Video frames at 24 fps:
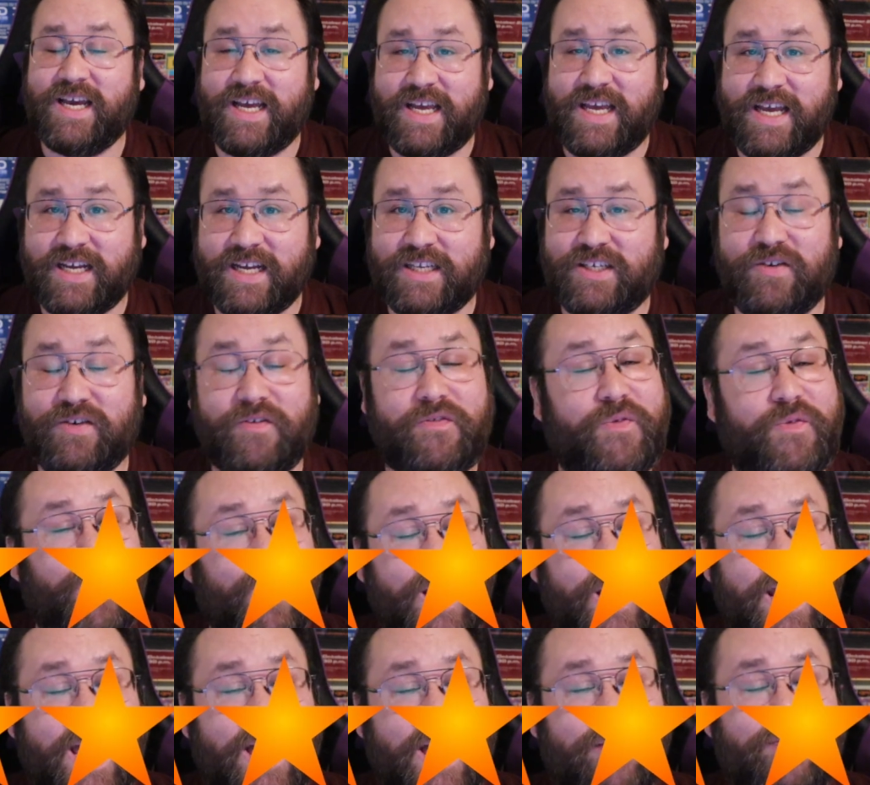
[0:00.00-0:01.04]
gets
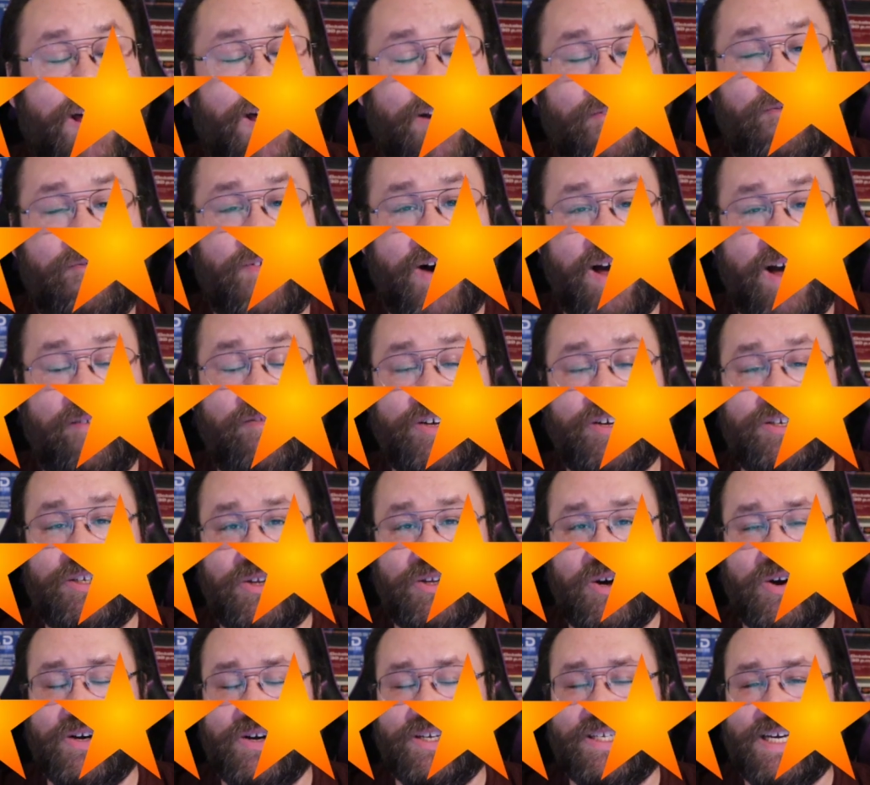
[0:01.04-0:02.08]
4.5 out of 5
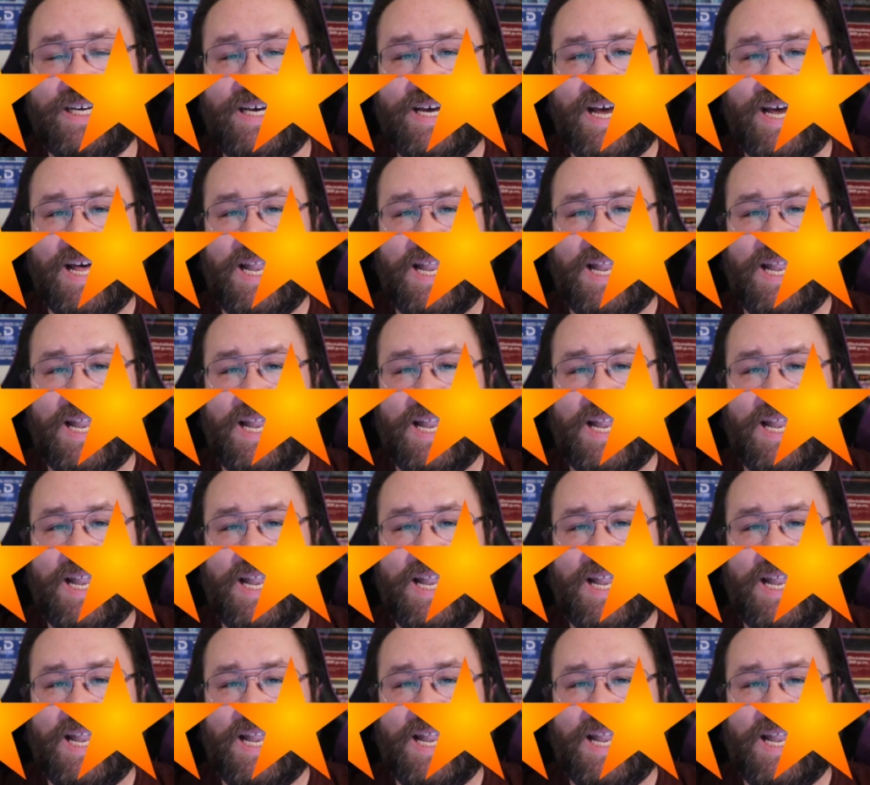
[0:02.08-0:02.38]
stars.